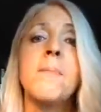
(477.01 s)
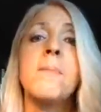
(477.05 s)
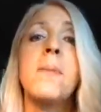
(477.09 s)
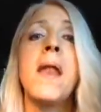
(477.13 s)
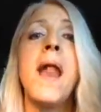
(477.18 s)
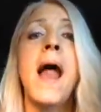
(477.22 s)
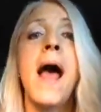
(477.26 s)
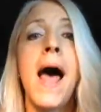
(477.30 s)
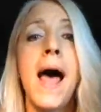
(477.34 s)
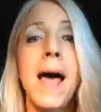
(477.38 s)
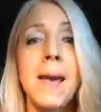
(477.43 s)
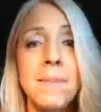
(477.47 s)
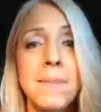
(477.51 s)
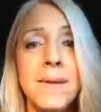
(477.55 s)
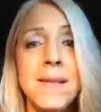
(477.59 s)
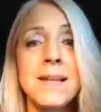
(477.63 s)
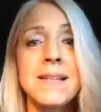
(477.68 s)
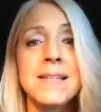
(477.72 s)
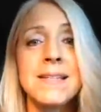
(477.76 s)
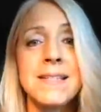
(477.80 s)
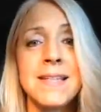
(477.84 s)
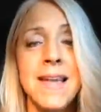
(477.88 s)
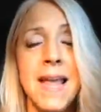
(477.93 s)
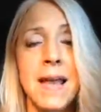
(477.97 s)
but I'm going
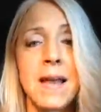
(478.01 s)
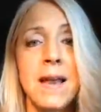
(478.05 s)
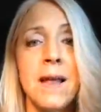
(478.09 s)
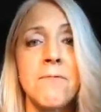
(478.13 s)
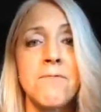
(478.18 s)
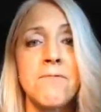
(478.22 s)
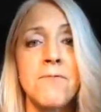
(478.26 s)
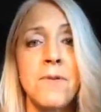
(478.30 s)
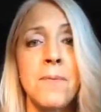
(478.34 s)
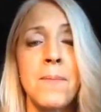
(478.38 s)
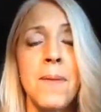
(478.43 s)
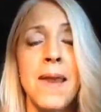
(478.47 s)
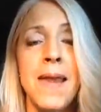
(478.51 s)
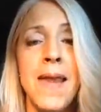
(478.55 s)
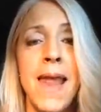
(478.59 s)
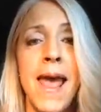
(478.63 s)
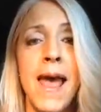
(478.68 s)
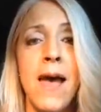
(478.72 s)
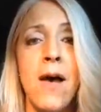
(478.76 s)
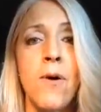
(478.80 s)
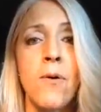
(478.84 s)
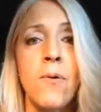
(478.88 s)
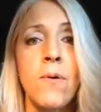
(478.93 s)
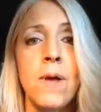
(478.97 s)
to stand up for me
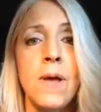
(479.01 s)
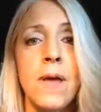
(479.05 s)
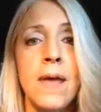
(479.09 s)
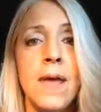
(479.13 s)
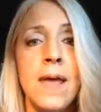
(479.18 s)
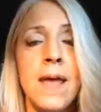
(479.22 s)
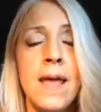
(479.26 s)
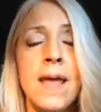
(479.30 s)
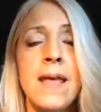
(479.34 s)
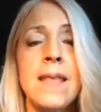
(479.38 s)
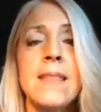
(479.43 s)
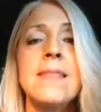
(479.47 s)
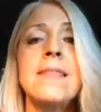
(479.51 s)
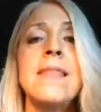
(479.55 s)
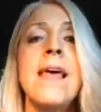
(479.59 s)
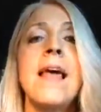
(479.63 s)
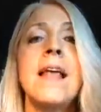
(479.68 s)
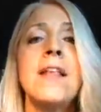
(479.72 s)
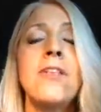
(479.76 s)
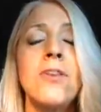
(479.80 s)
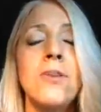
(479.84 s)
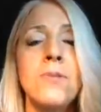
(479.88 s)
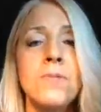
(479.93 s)
now. Then